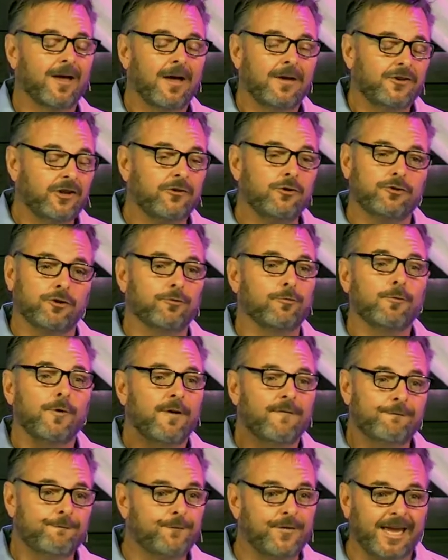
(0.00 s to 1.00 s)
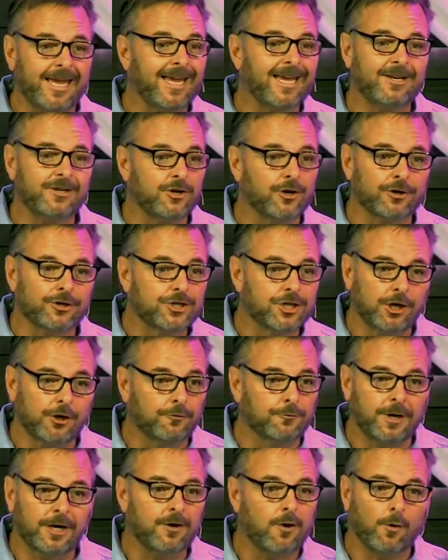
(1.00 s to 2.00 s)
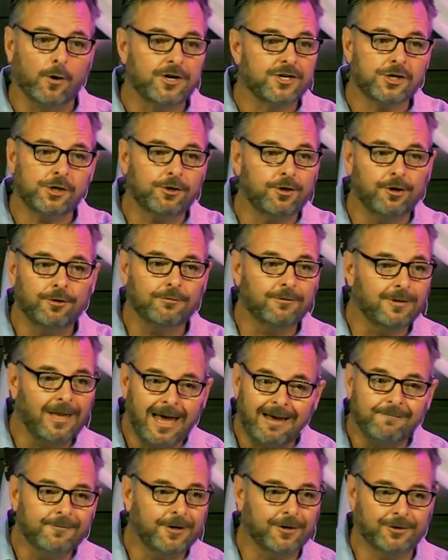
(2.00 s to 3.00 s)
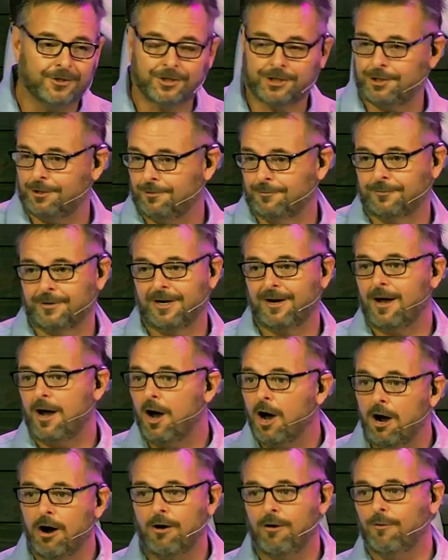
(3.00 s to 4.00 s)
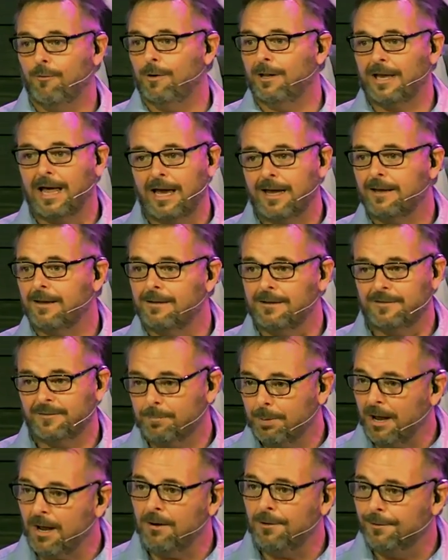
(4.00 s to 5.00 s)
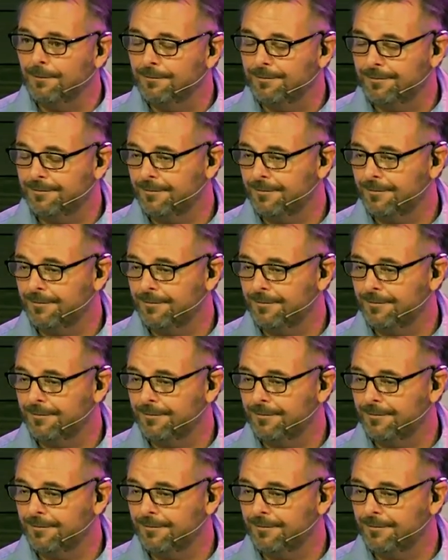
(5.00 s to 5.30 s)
Did you feed your children or do you love your children? Oh, well, I, it's both.